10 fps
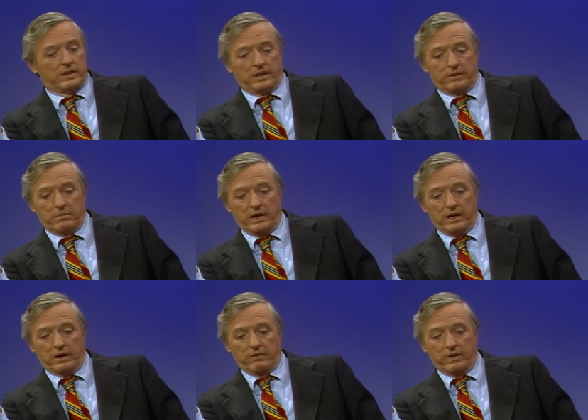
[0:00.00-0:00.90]
of, my,
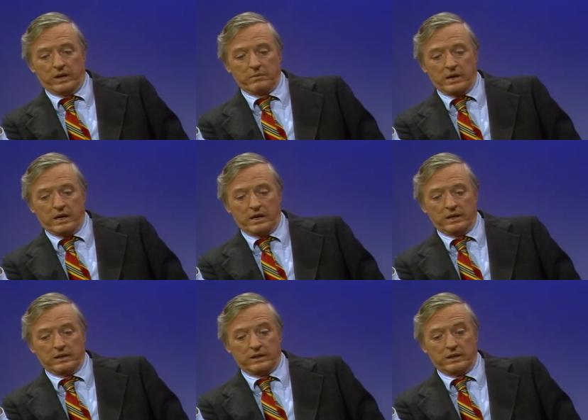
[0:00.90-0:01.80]
of running
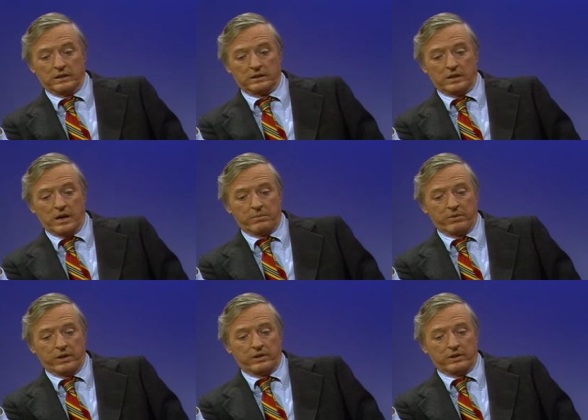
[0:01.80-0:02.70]
my
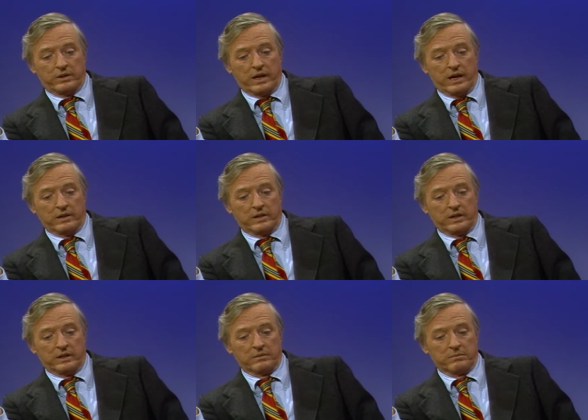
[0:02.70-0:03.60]
operation as
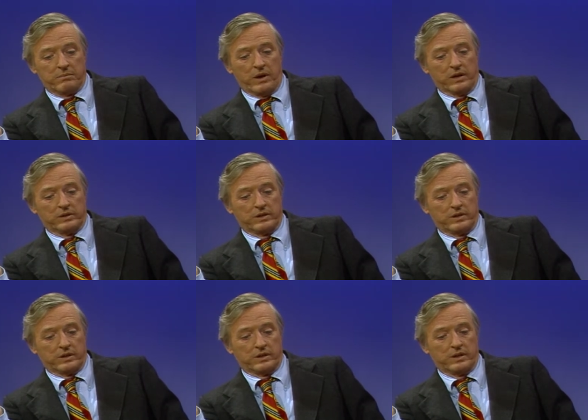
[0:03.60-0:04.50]
a
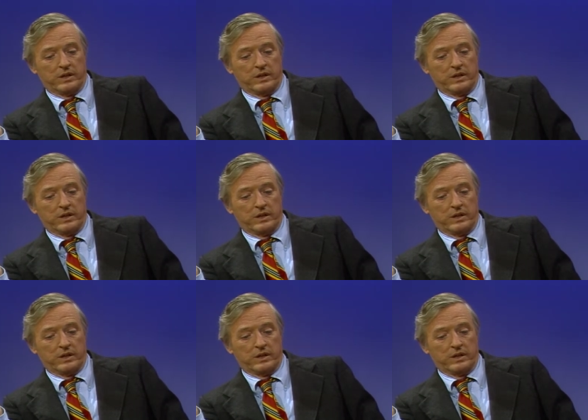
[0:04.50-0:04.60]
politician.